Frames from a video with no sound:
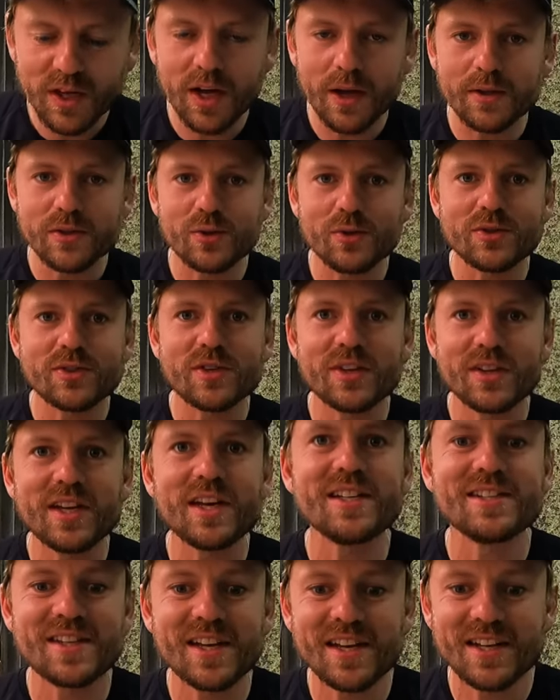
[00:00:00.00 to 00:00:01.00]
Yeah, it's also,
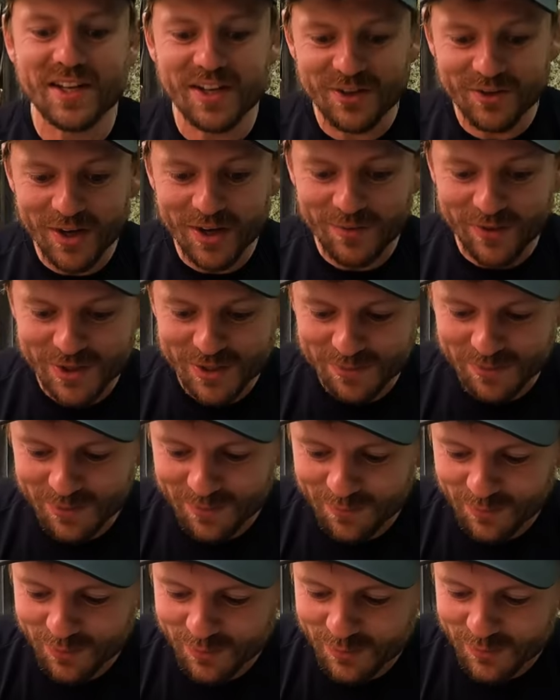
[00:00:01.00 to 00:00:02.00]
yeah, exactly, great
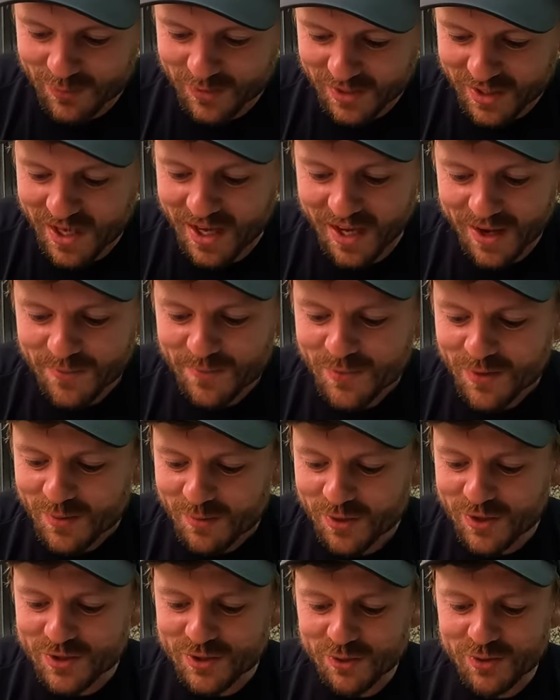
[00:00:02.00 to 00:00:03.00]
vegetable. Yeah,
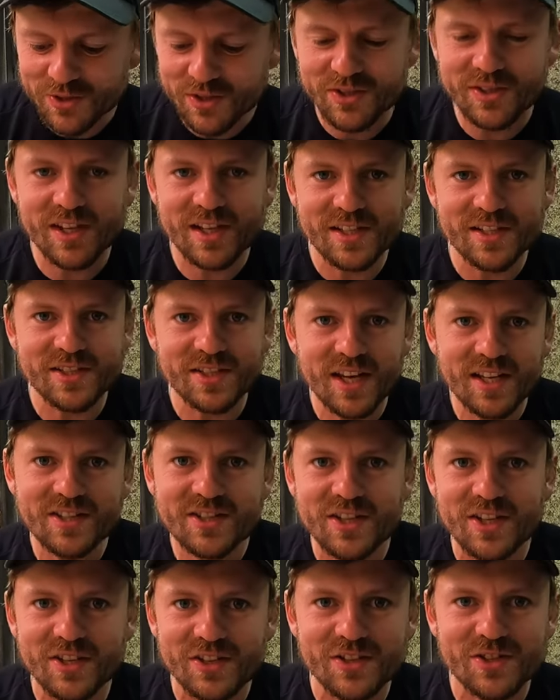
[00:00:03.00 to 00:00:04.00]
but it's also slightly
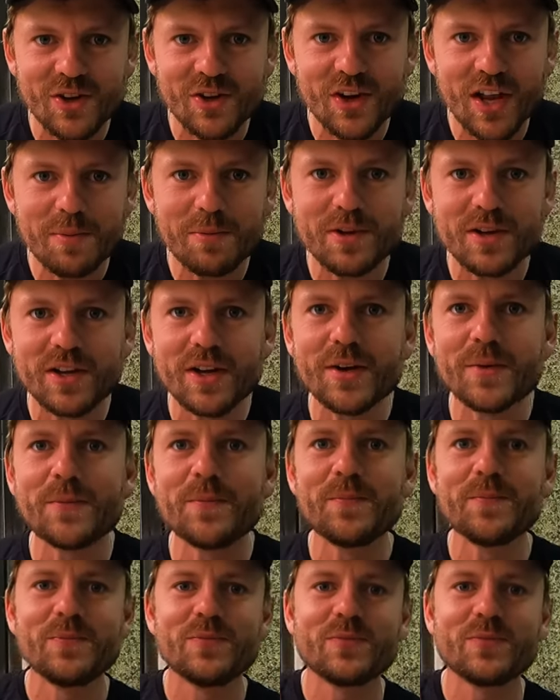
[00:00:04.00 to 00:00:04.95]
zesty because it's got lemon in it.